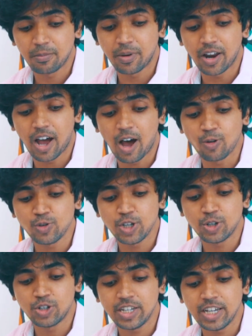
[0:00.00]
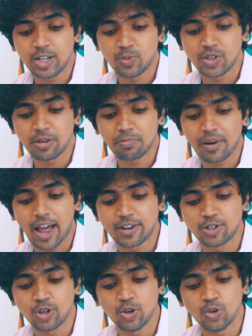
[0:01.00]
But how do you deal with a
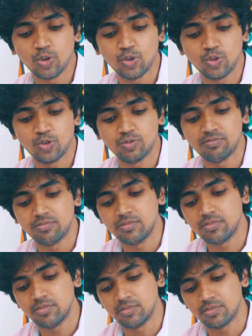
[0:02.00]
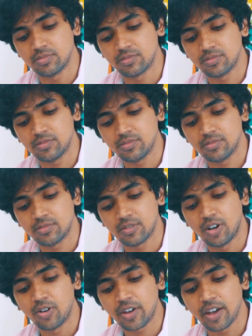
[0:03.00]
plateau?
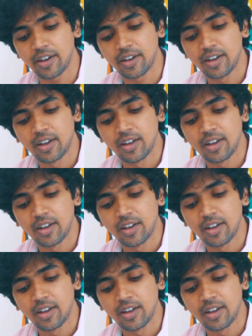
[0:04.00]
Okay.